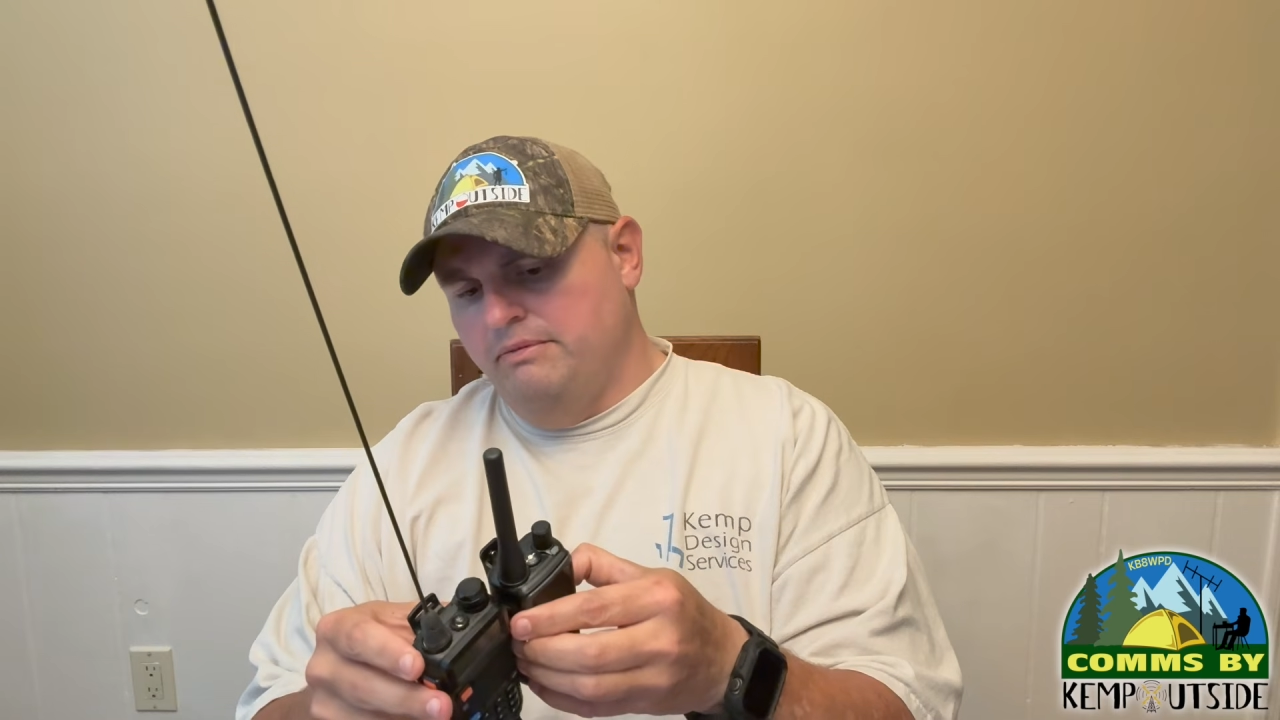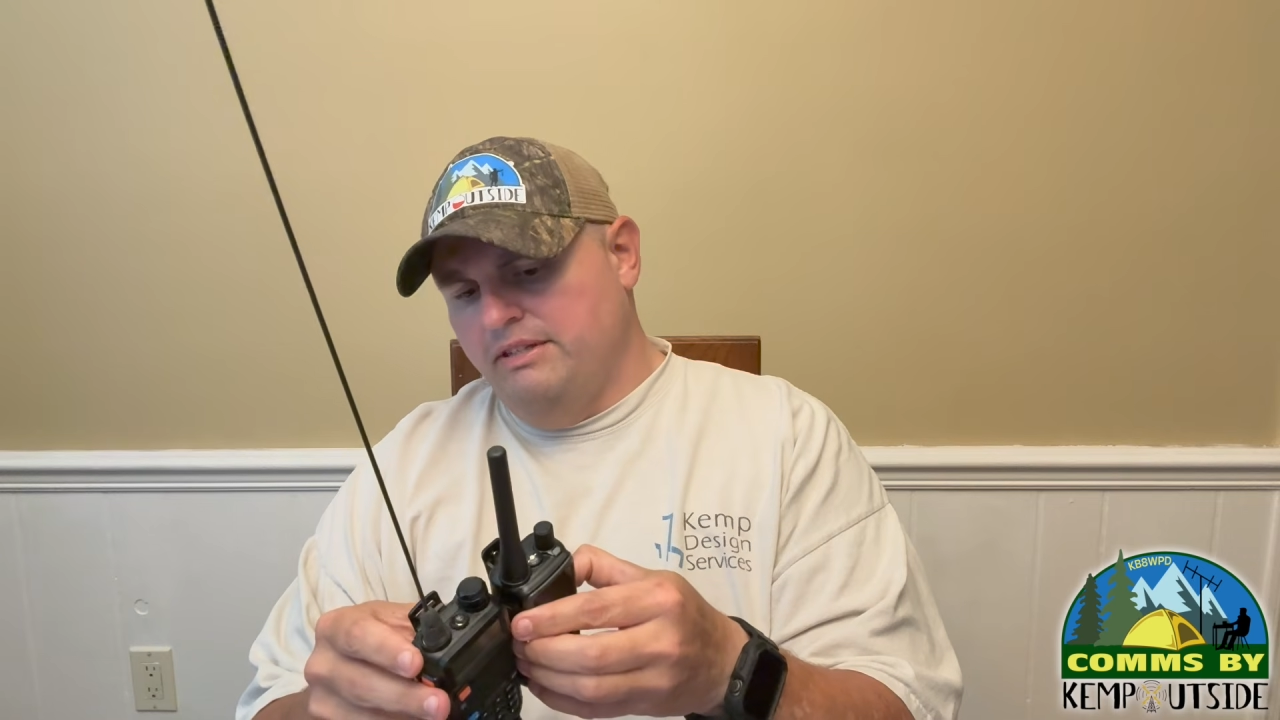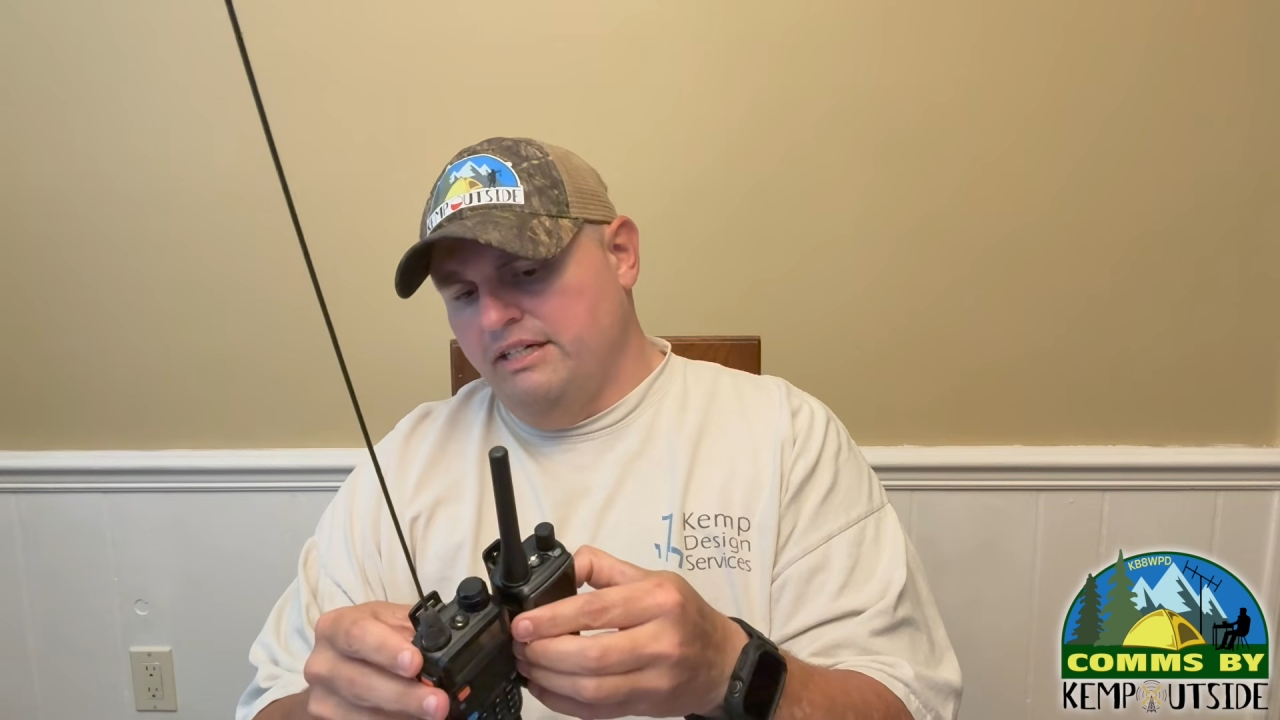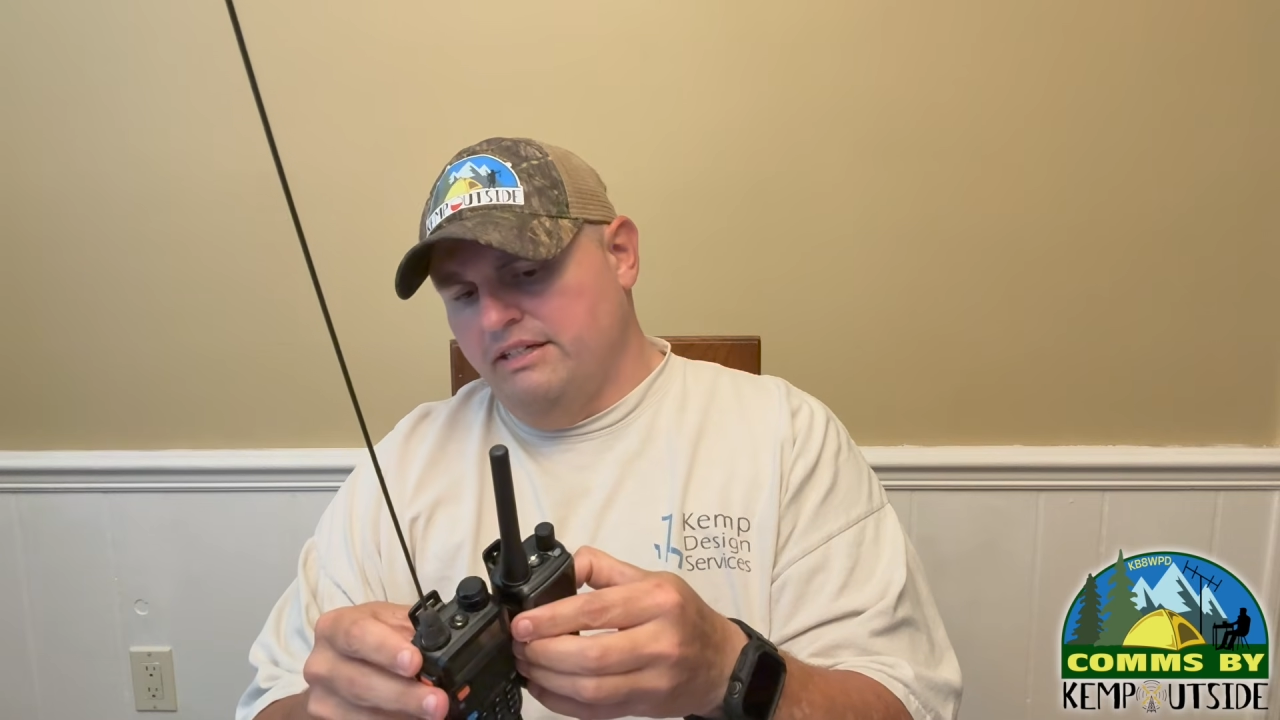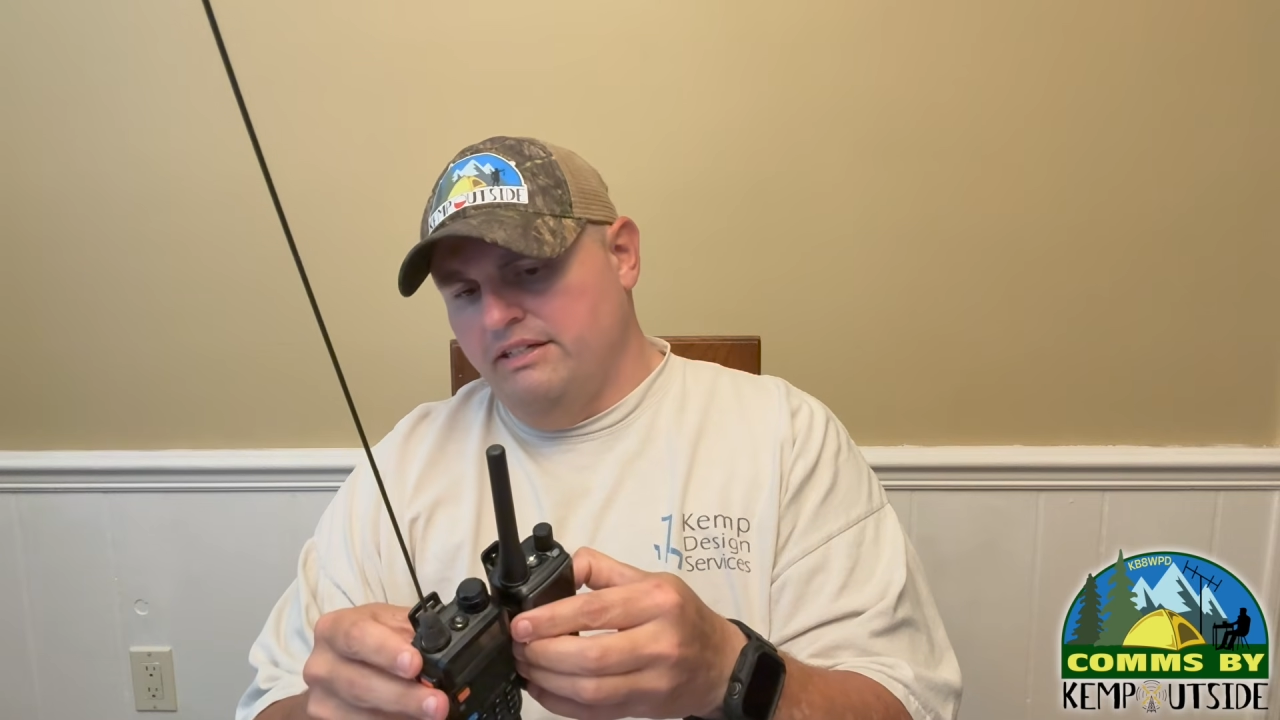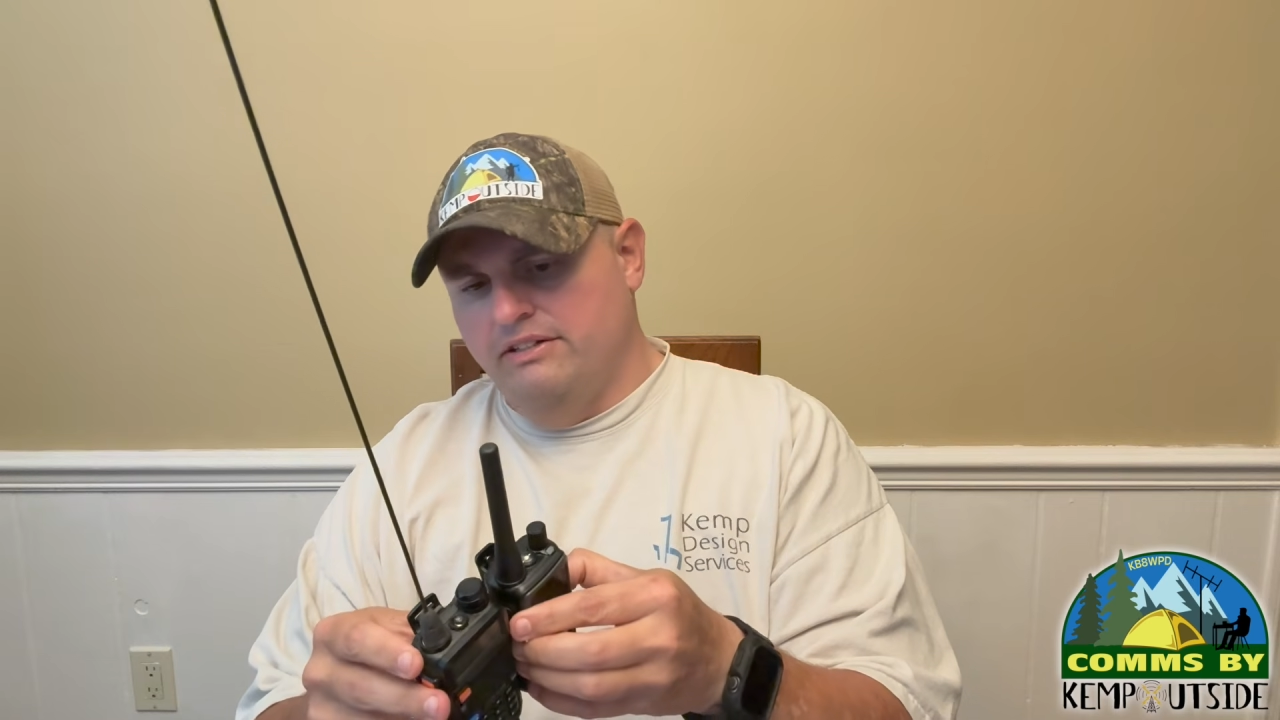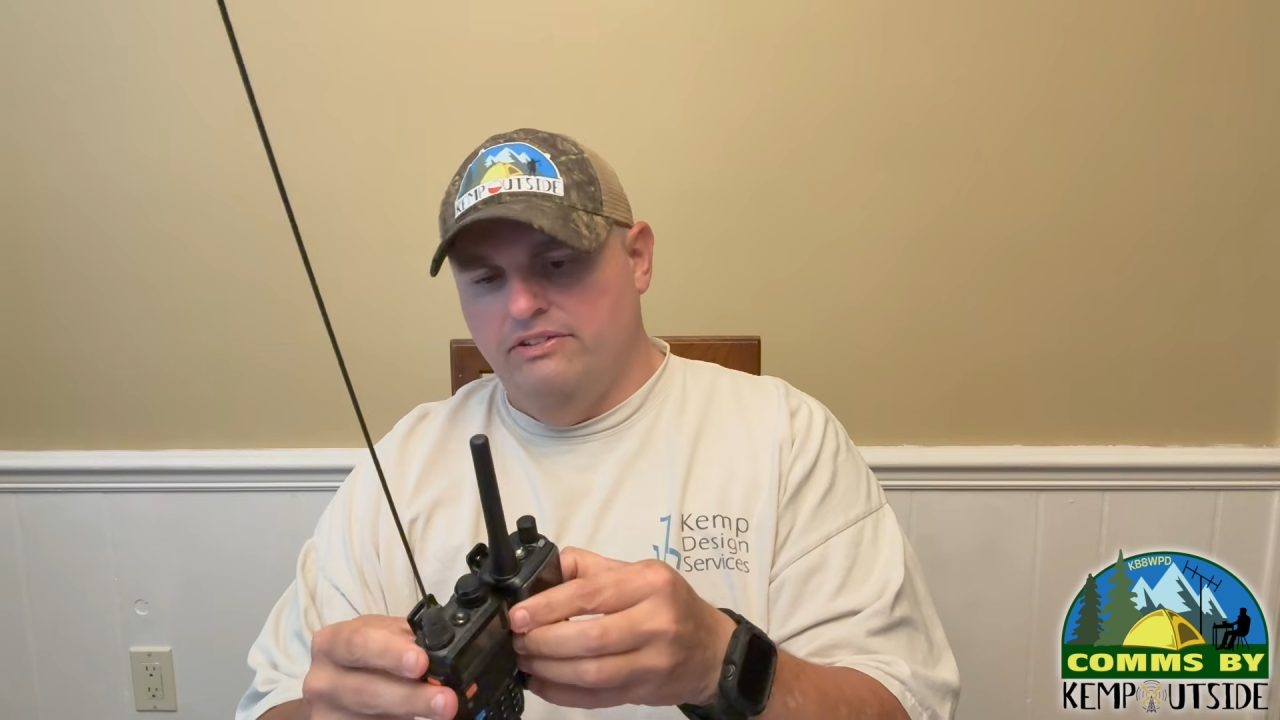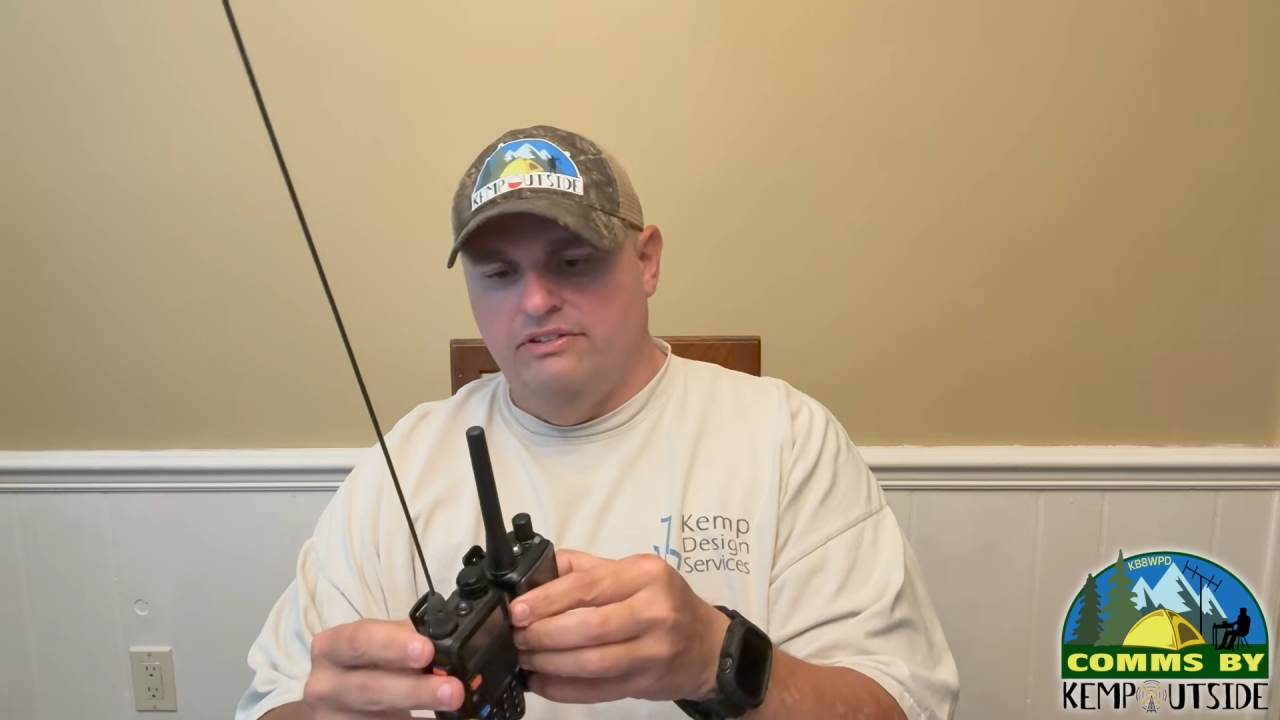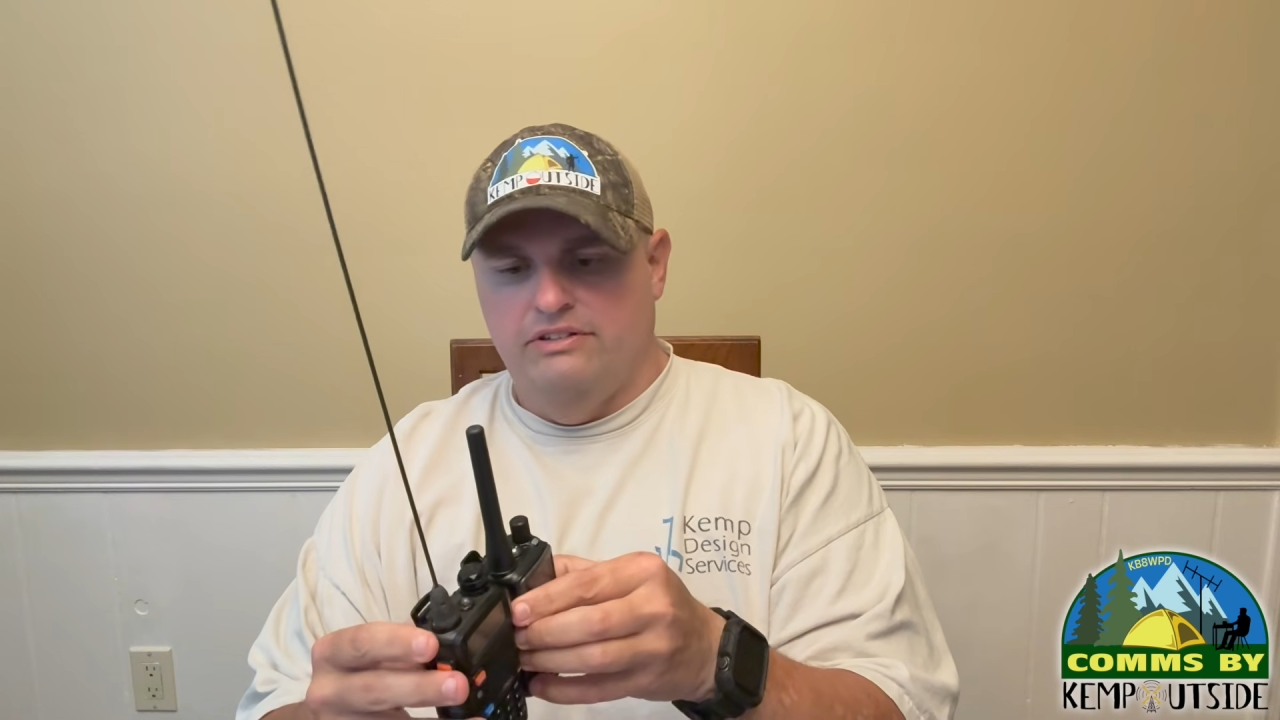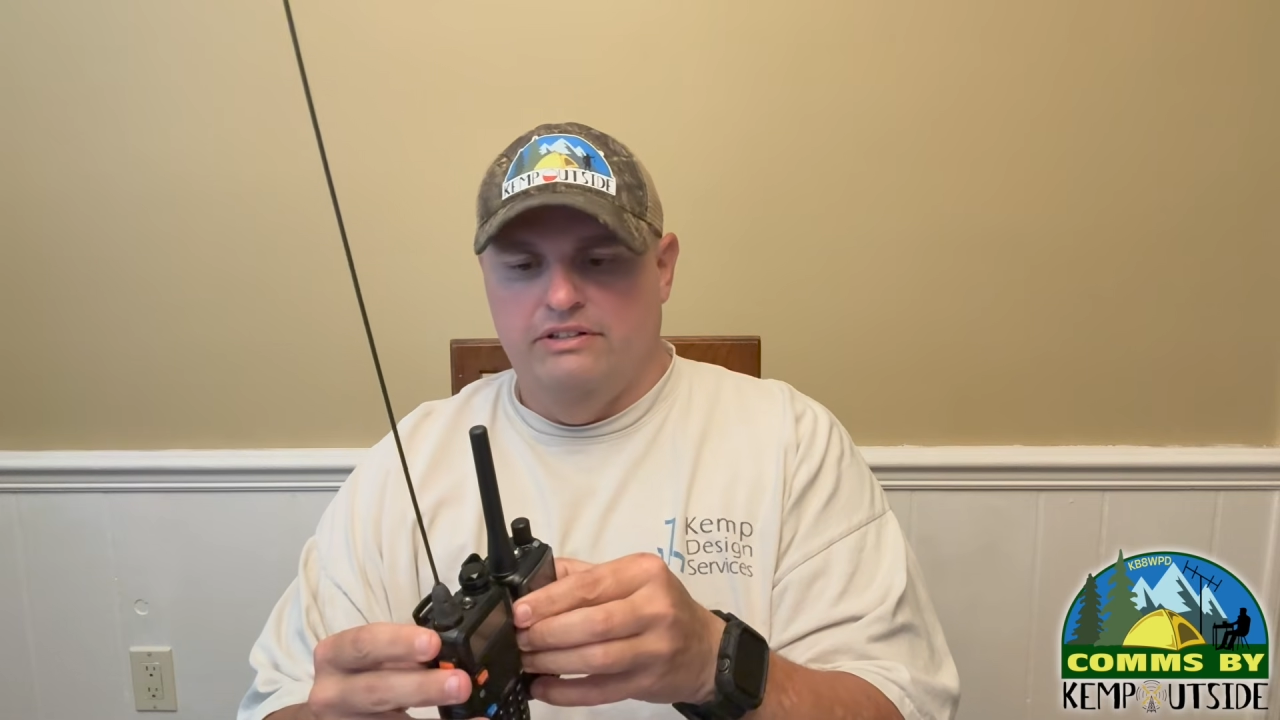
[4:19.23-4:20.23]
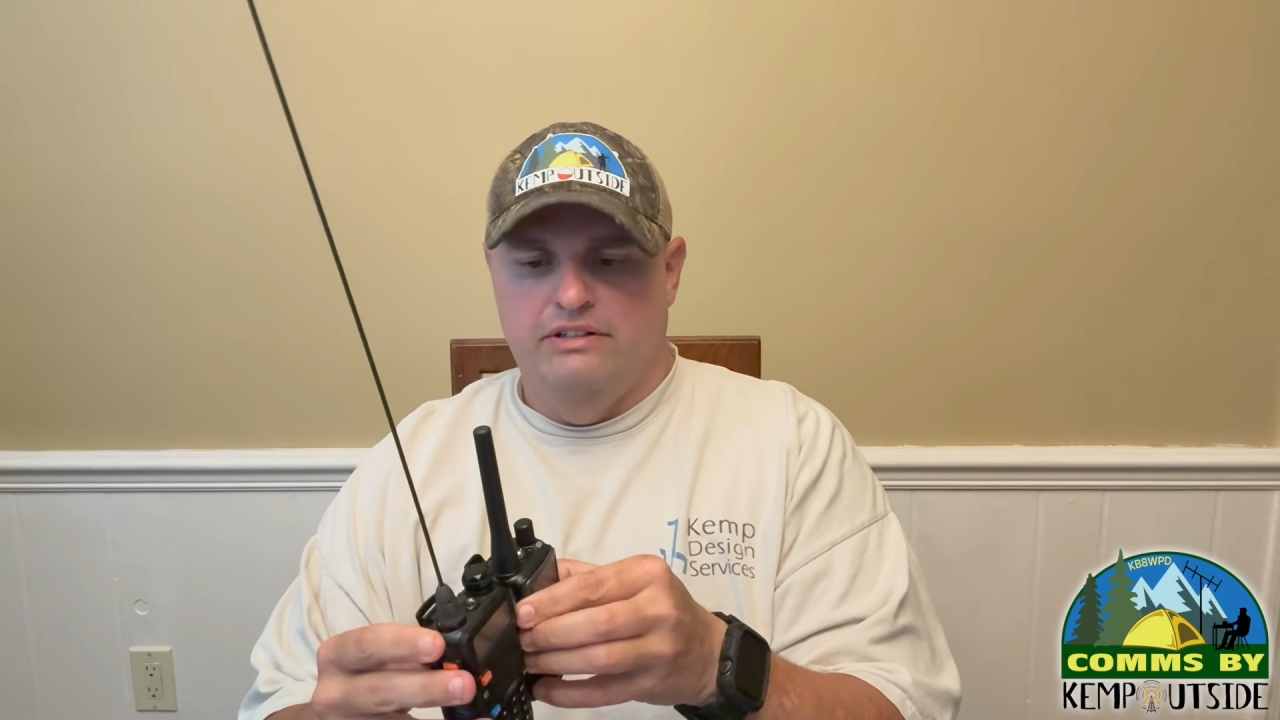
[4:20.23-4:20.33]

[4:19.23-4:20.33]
thickness.